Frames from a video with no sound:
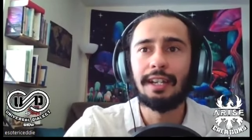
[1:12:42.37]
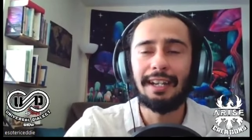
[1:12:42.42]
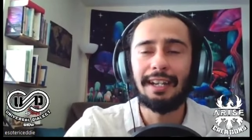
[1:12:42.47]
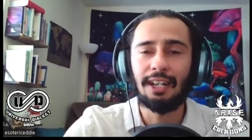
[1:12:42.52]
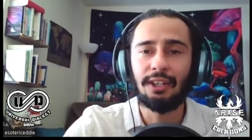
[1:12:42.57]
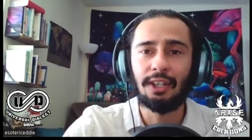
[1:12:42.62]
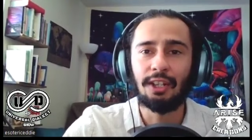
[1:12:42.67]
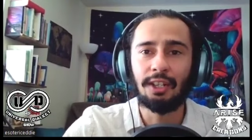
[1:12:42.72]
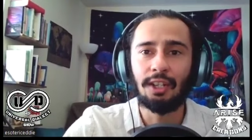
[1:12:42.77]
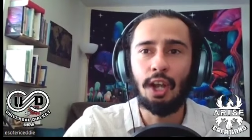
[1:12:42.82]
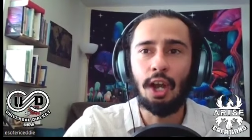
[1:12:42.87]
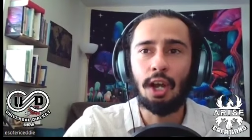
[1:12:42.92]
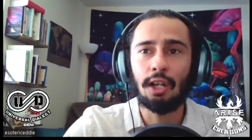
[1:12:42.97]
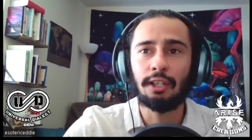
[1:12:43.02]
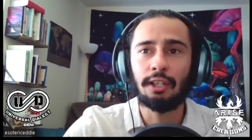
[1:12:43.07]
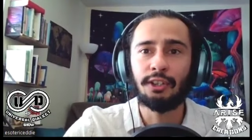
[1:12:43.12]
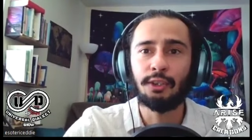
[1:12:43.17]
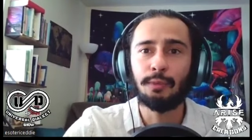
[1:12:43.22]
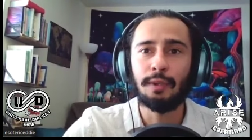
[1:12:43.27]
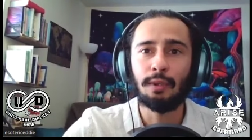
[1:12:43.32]
and the
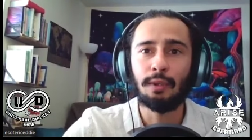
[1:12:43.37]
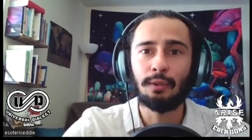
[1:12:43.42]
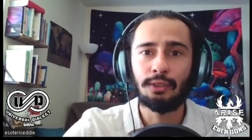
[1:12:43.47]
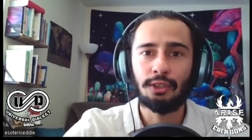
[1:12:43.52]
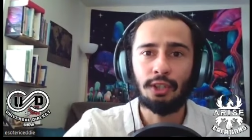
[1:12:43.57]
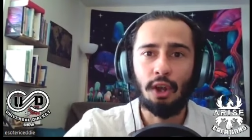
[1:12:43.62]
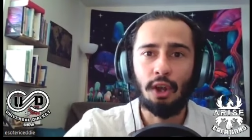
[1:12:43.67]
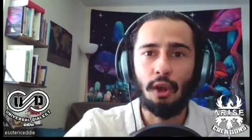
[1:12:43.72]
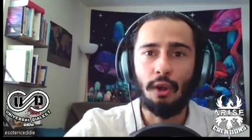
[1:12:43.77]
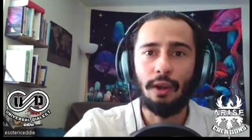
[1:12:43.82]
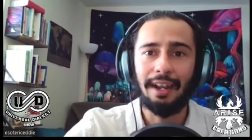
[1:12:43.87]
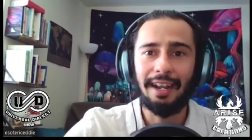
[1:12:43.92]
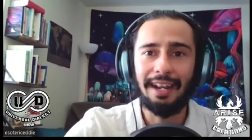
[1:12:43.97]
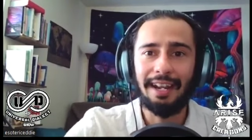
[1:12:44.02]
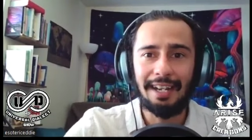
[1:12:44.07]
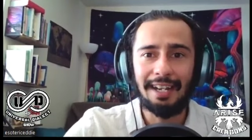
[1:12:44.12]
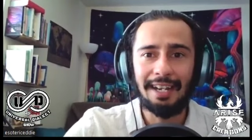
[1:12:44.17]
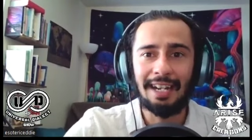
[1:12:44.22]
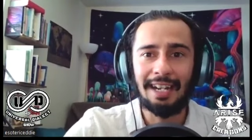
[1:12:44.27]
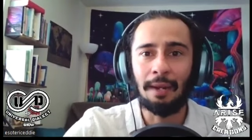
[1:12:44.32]
knowledge but it was all
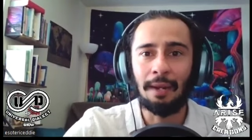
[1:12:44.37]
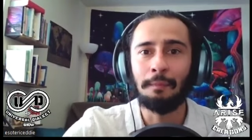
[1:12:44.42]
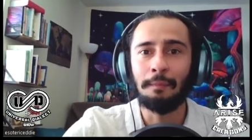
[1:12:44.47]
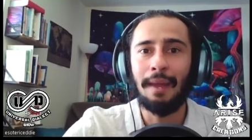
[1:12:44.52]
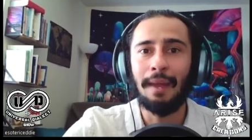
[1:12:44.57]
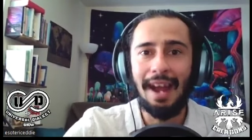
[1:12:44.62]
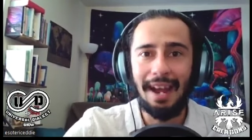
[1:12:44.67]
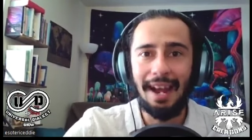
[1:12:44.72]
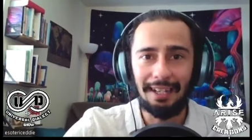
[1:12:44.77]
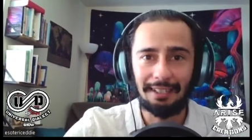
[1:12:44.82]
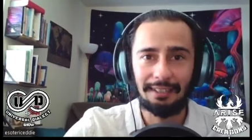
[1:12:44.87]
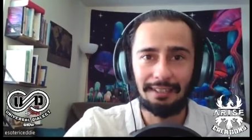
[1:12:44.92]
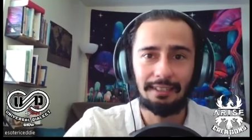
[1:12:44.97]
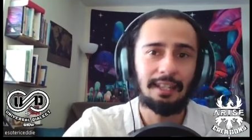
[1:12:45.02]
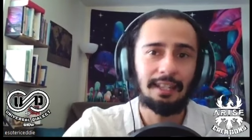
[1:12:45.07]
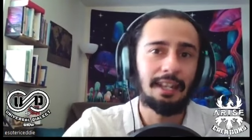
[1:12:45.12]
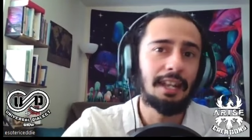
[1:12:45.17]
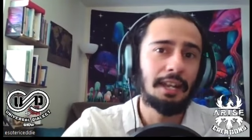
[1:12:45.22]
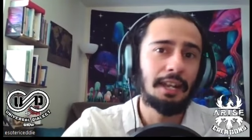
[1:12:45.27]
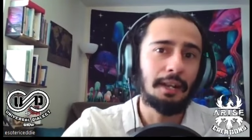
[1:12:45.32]
hidden and
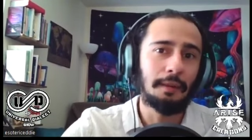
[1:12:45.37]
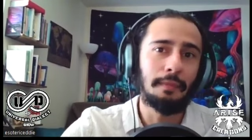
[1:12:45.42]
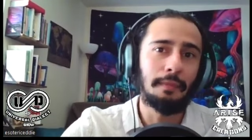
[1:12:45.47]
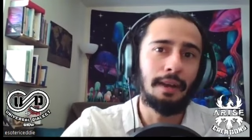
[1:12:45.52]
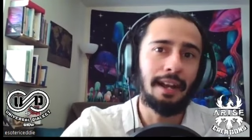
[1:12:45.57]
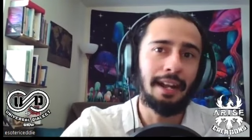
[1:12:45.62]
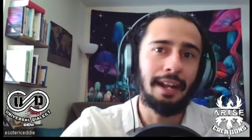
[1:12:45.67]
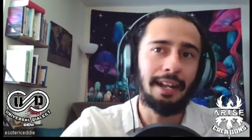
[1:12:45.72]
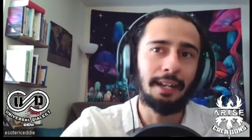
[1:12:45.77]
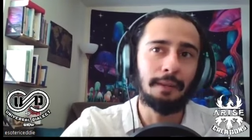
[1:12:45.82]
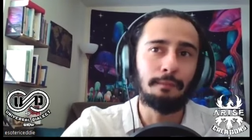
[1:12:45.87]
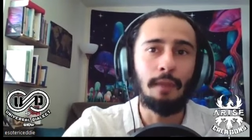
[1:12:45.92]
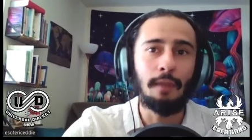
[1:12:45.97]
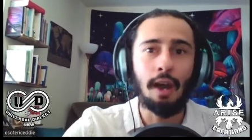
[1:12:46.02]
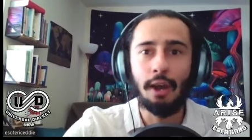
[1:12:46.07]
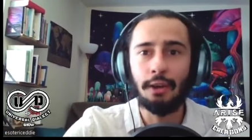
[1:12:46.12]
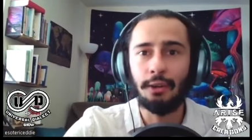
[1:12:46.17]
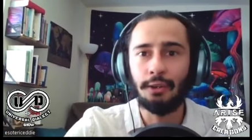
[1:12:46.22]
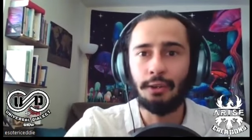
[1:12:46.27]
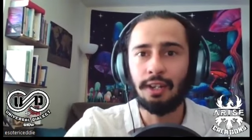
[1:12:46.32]
masked by
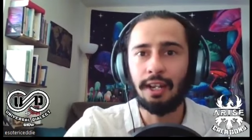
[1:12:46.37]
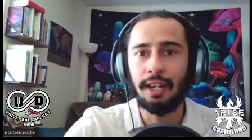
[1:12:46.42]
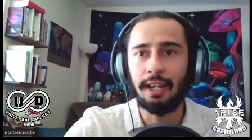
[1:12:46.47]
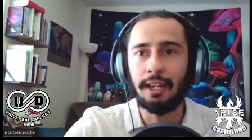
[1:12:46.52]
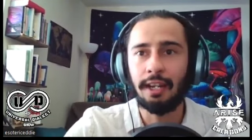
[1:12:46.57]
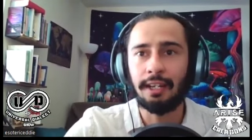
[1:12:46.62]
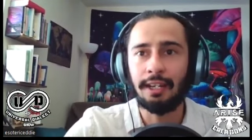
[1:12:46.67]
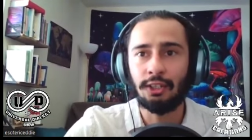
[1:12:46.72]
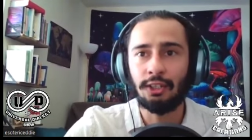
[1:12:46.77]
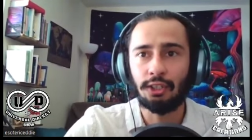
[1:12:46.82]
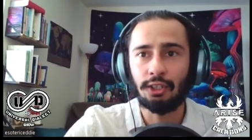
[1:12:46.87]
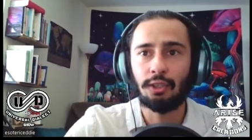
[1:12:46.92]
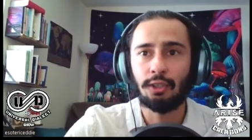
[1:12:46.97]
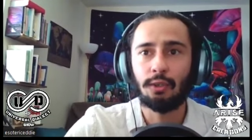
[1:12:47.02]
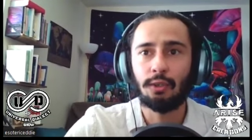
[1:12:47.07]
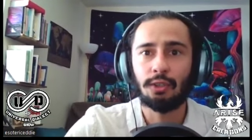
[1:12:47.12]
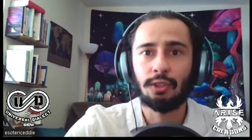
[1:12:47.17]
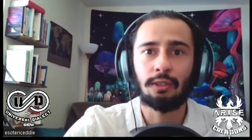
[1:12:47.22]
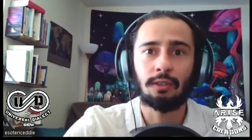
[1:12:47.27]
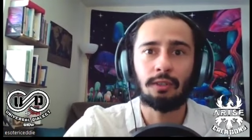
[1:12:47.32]
modern day
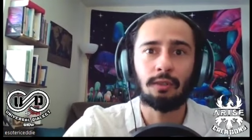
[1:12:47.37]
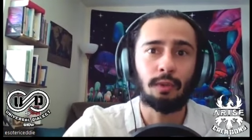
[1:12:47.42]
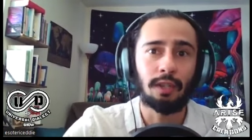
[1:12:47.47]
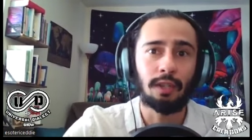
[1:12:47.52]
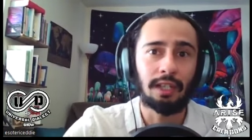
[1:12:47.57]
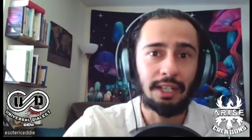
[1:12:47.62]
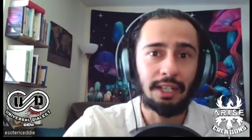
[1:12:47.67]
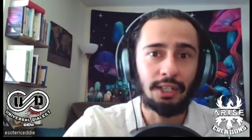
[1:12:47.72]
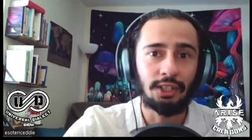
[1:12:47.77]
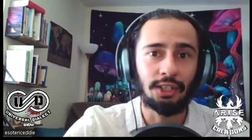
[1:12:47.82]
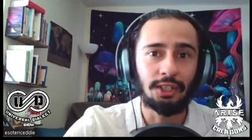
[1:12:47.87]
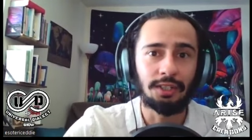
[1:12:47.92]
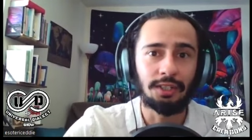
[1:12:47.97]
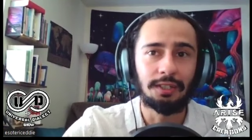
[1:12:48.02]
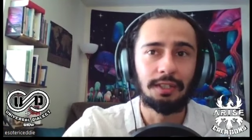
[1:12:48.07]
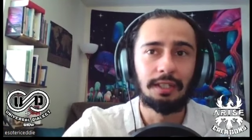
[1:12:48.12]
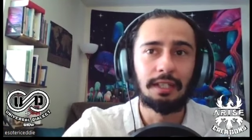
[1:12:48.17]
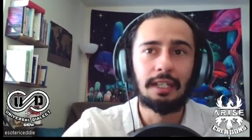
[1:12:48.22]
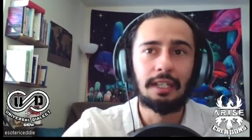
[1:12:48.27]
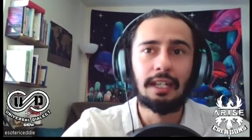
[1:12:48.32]
institutional religion